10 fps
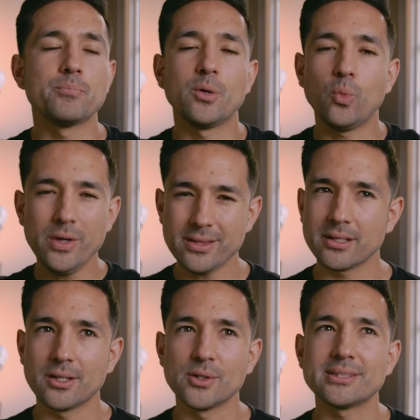But with
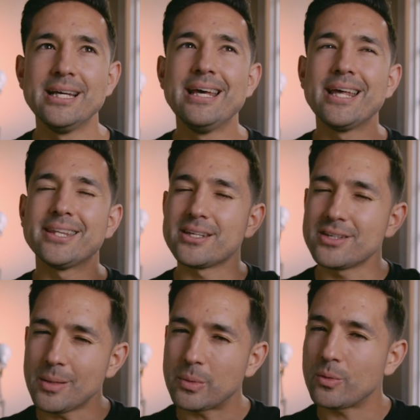those, the
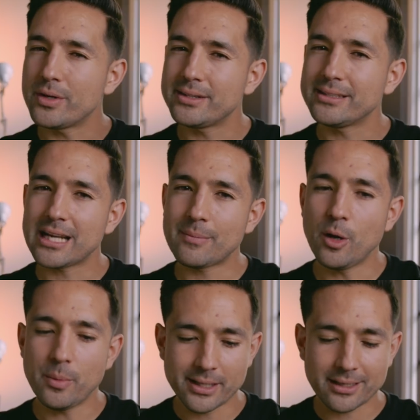number one thing that I'm
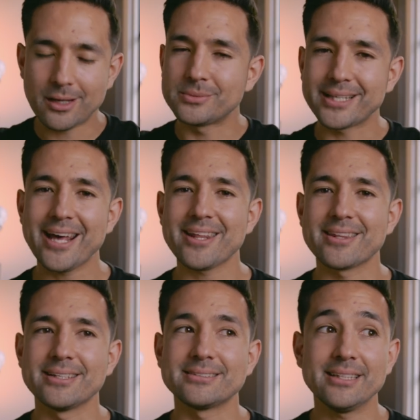hoping that comes out of
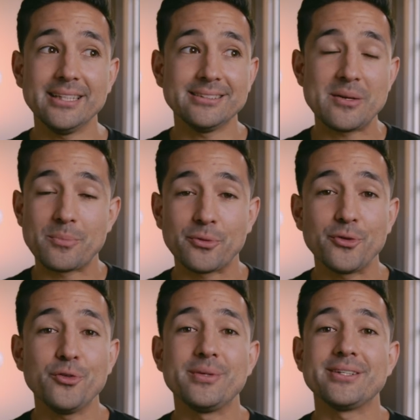this is an
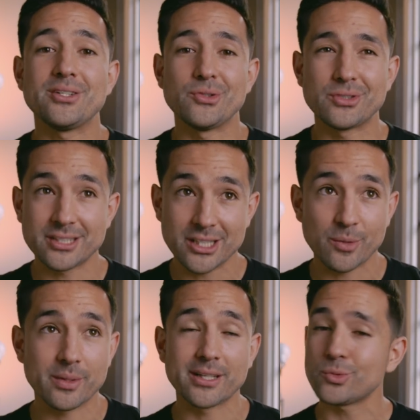improvement to
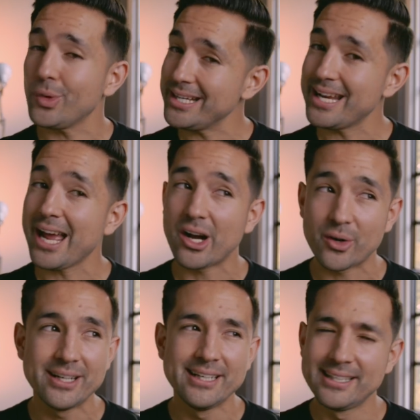Siri, because right
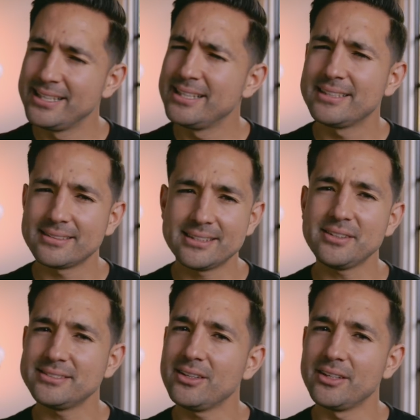now,
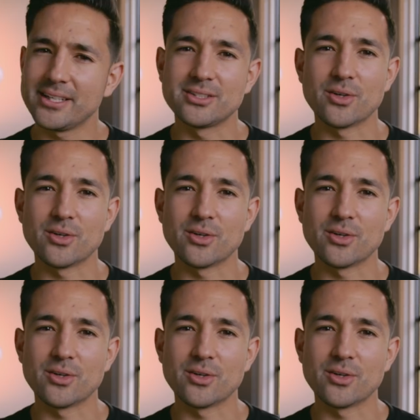Siri's not looking